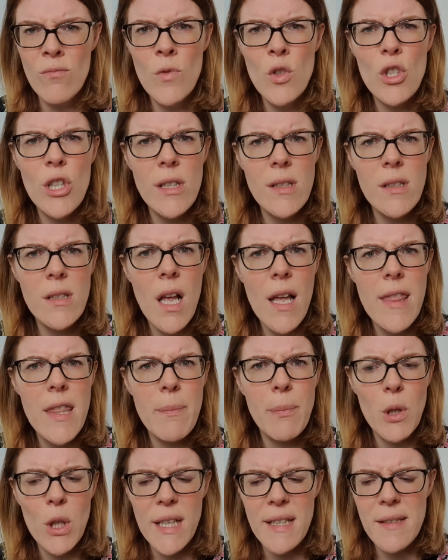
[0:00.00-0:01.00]
Just like the
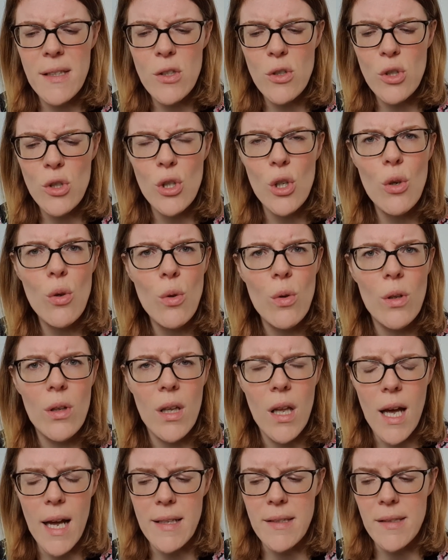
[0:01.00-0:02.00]
bullies at
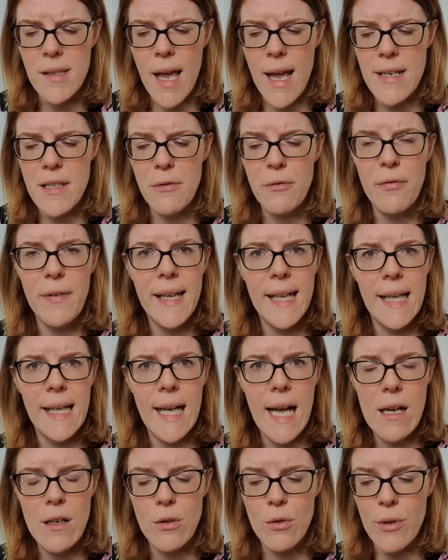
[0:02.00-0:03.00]
school, I said, feeling
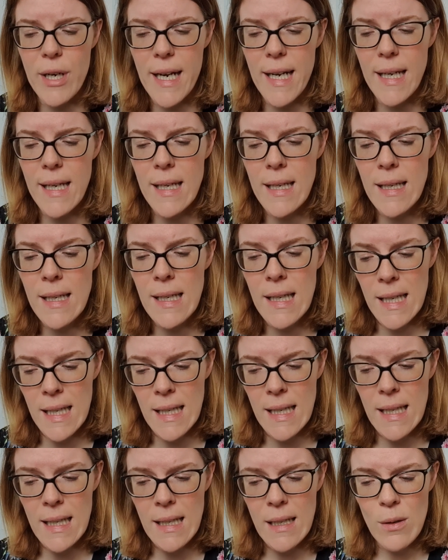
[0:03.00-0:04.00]
angry.
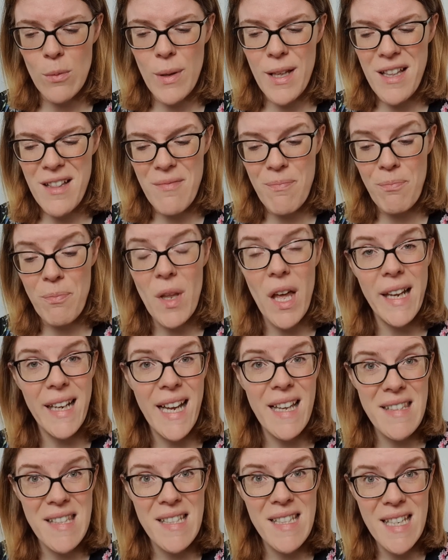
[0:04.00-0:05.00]
Well, I
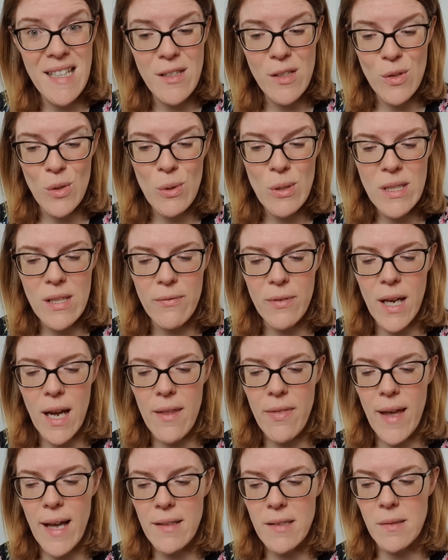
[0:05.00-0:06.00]
guess it is sort of
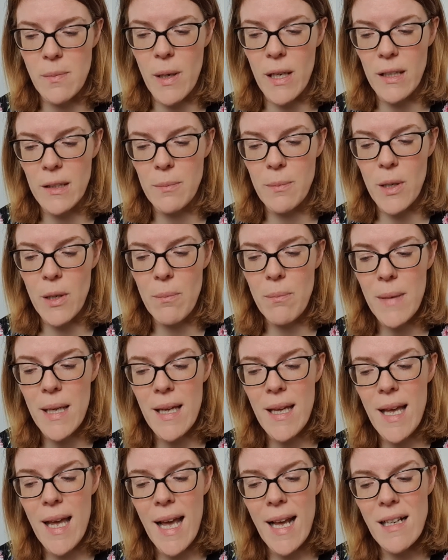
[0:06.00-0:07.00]
like that, smiled Mum,
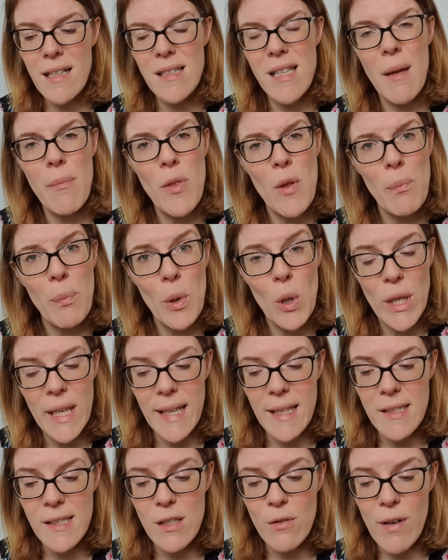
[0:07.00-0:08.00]
except the
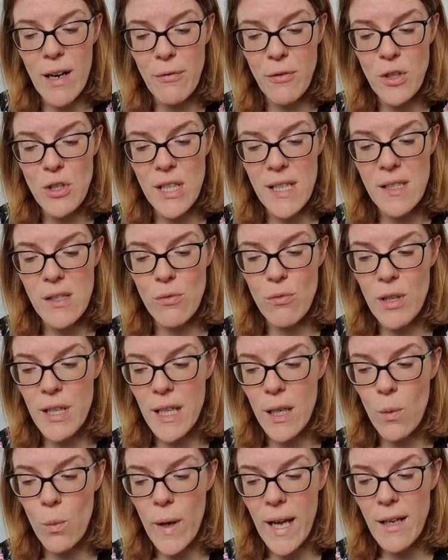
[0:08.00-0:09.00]
bullies the refugees are
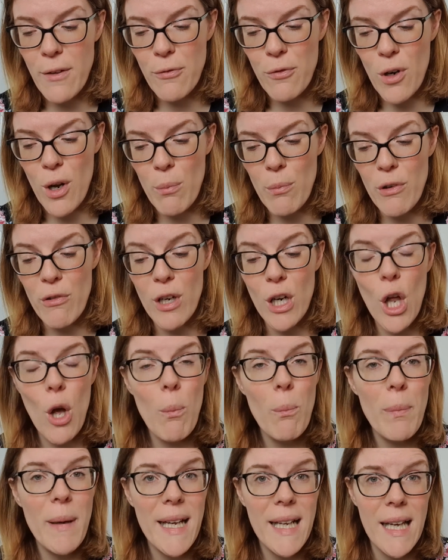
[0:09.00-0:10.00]
running away from are a
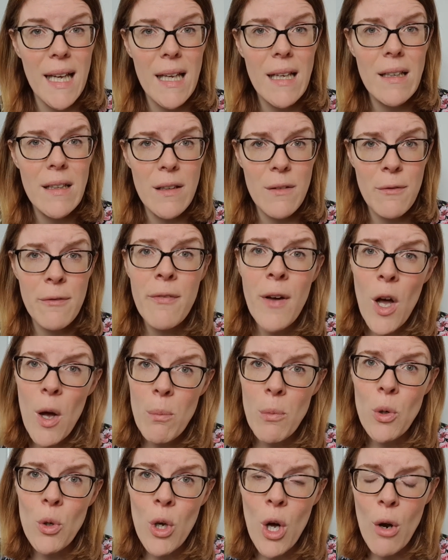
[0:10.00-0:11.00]
lot bigger and far
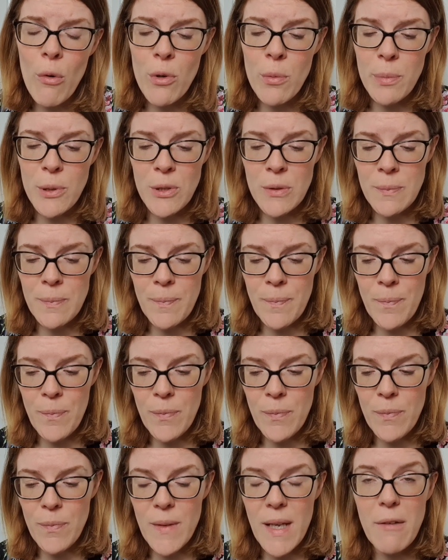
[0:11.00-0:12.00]
more horrible.
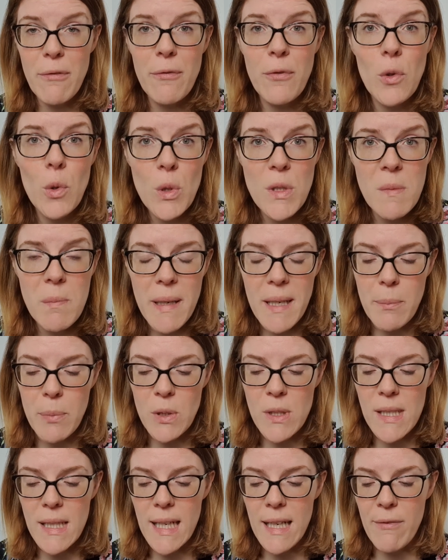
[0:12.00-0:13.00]
They force
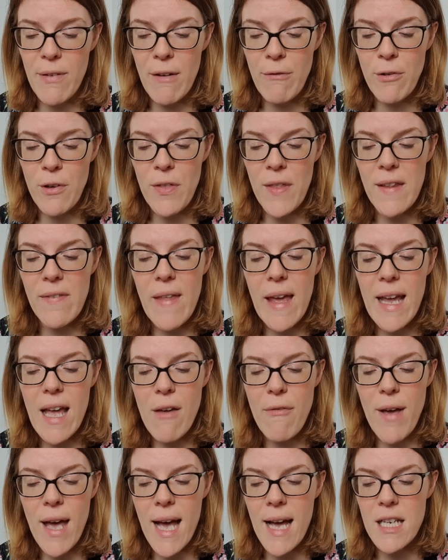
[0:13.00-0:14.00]
people to leave everything they
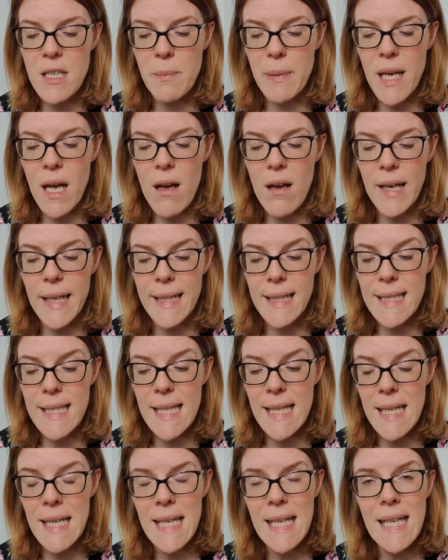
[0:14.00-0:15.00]
ever had behind,
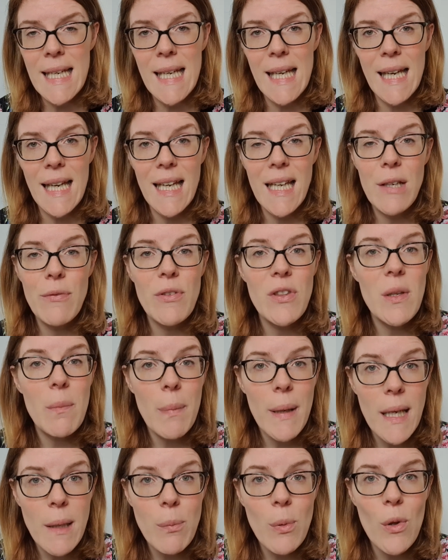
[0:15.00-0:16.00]
even the
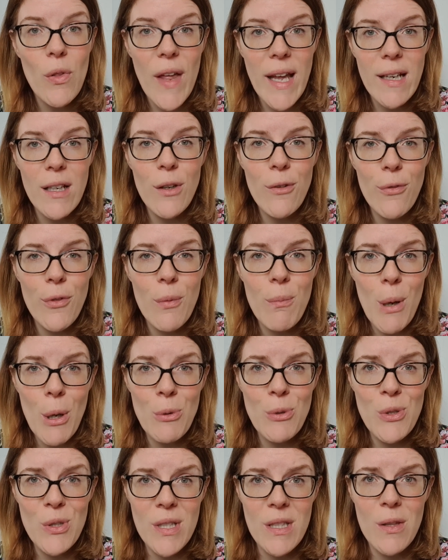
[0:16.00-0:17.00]
people they love the
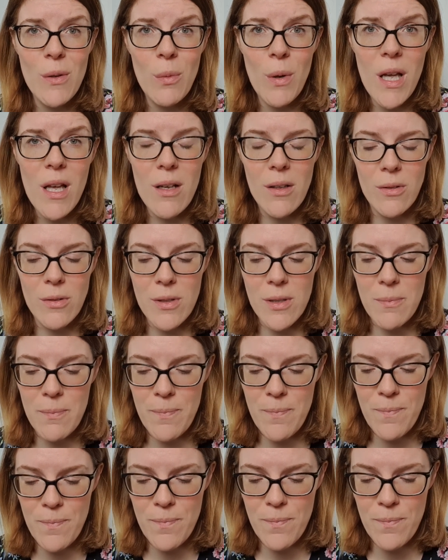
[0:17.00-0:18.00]
most in the world.
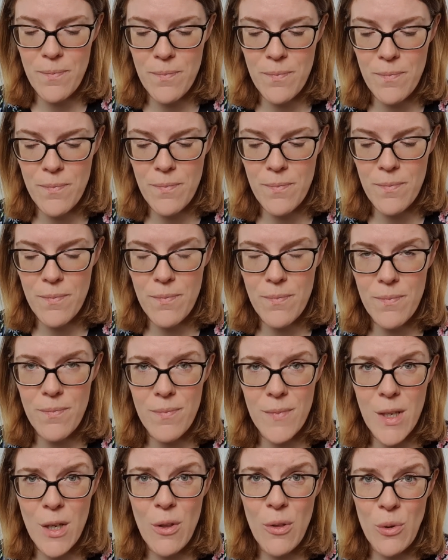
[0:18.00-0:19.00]

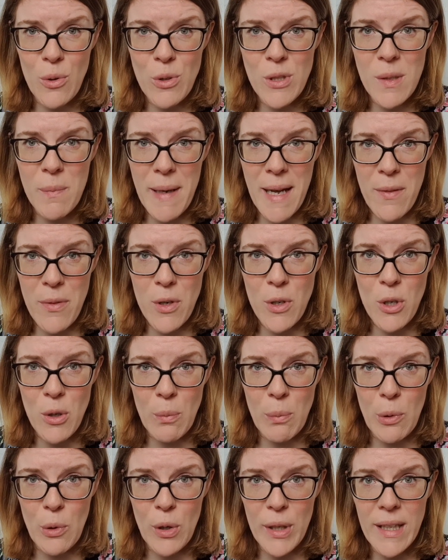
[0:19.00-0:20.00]
I thought about the new
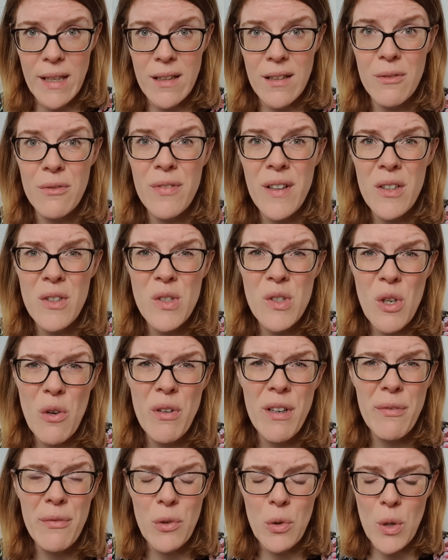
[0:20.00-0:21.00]
boy and felt
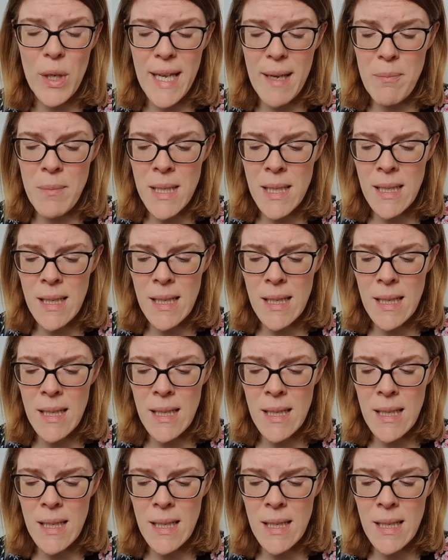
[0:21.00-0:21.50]
sorry for him.